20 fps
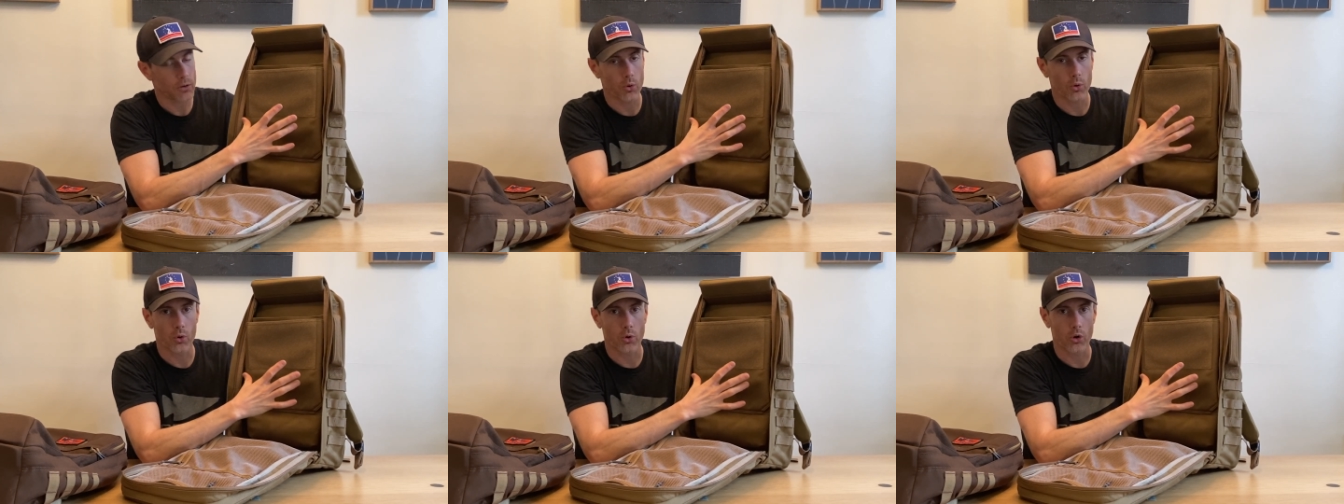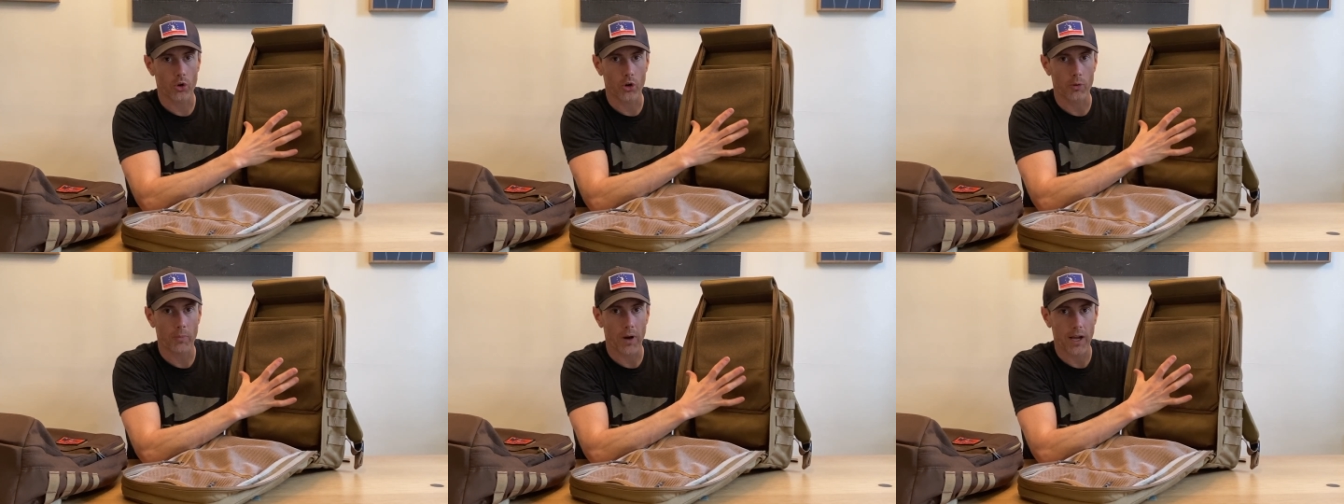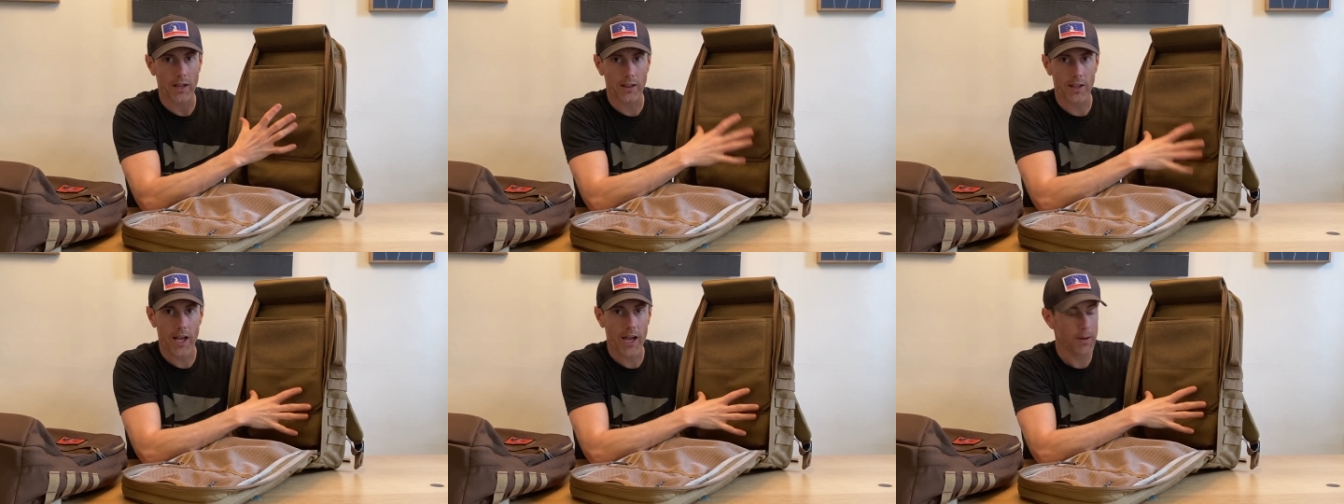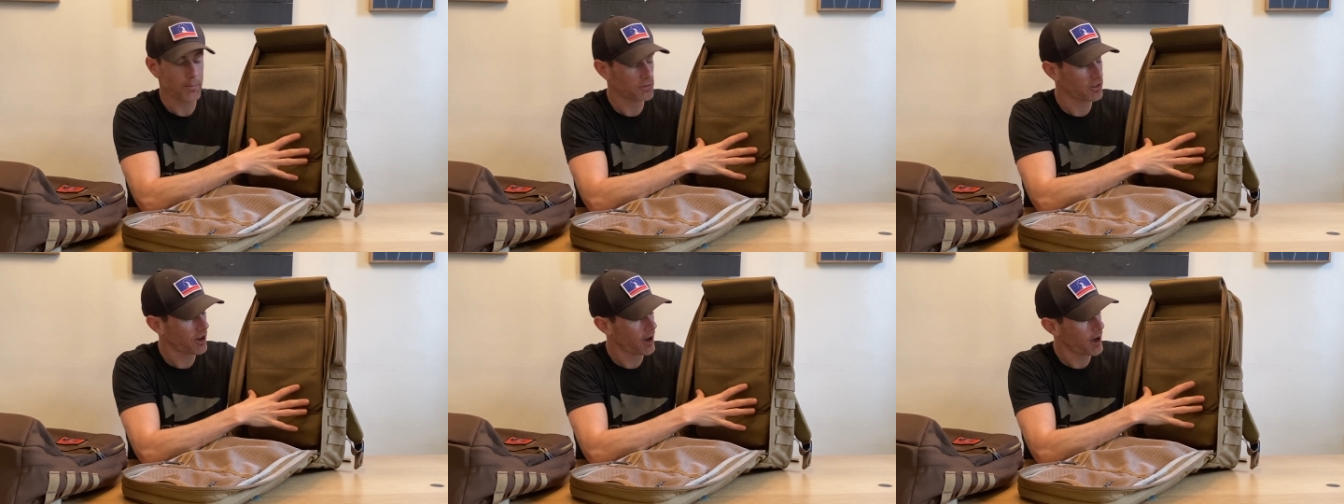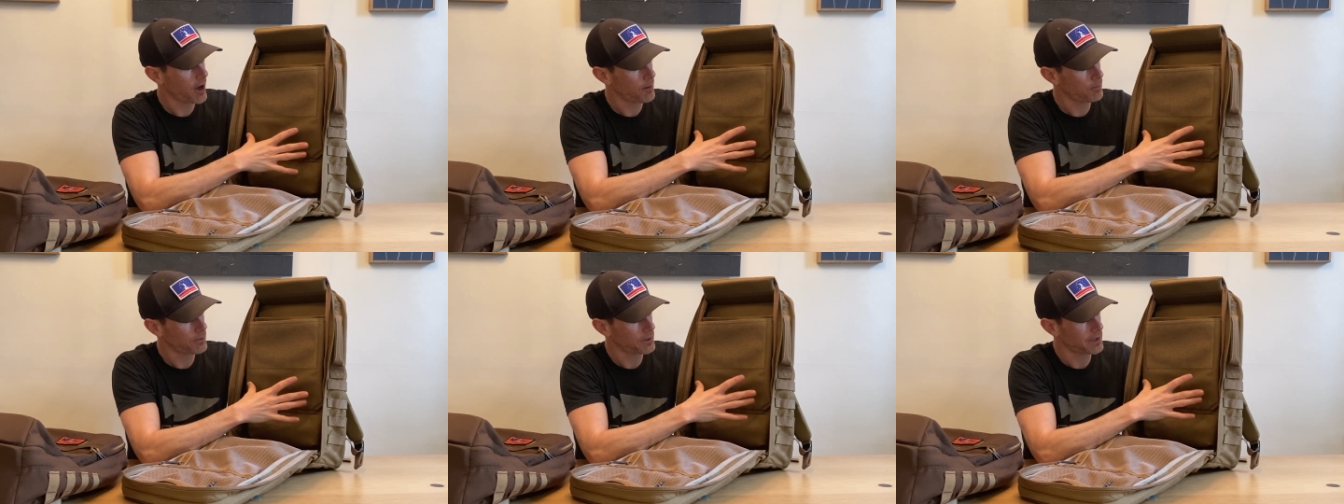or my
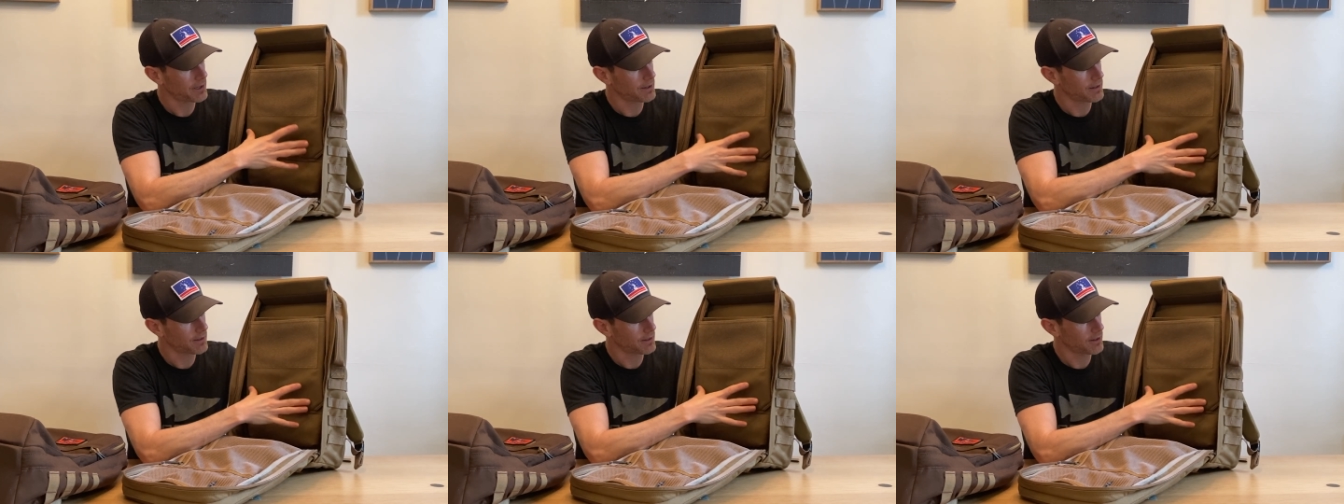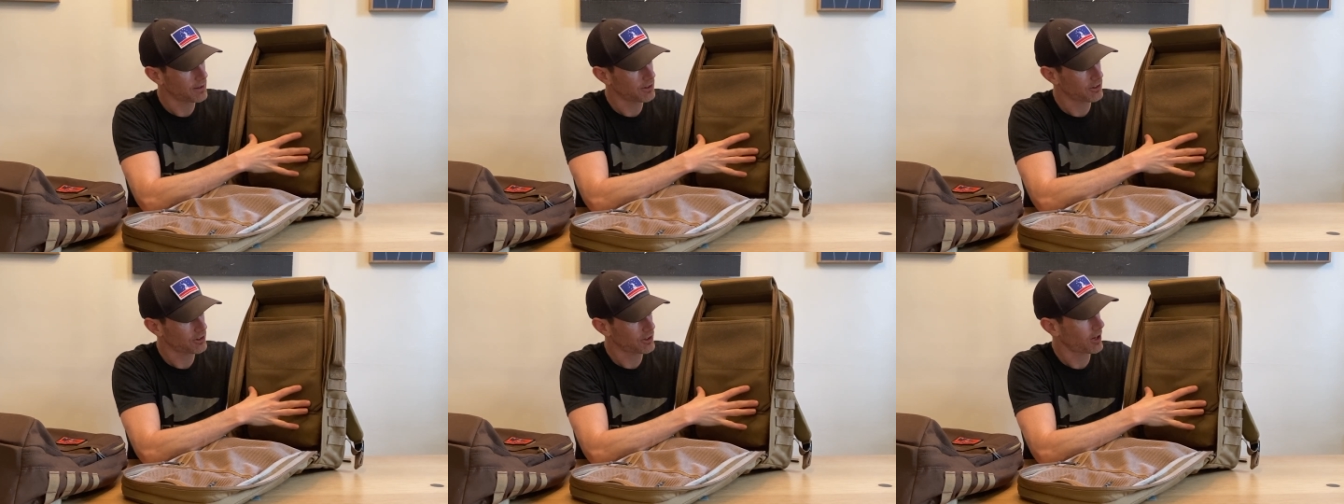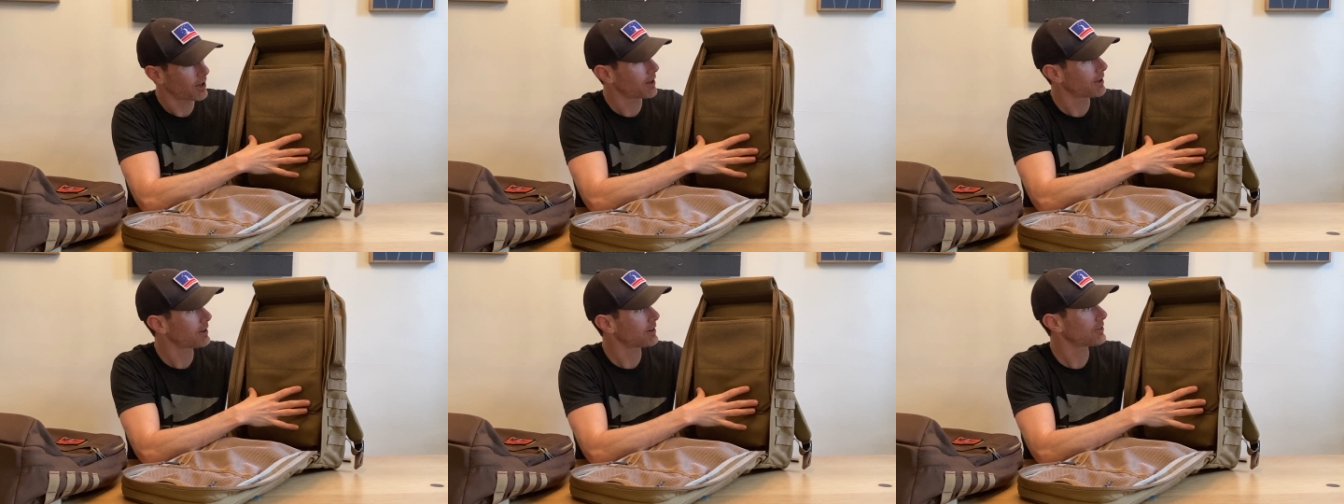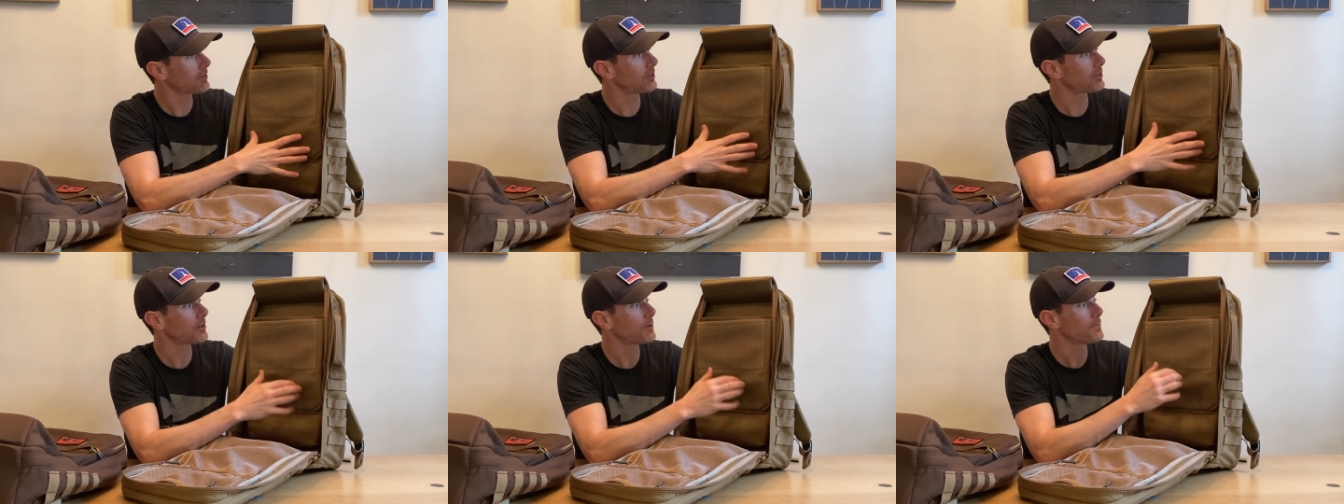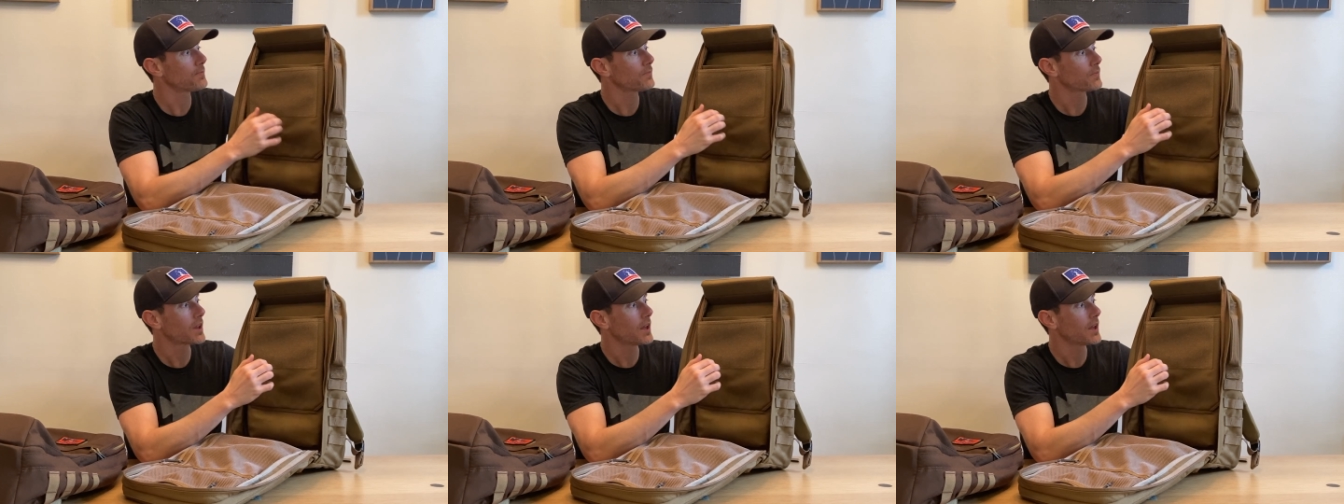laptop in this case,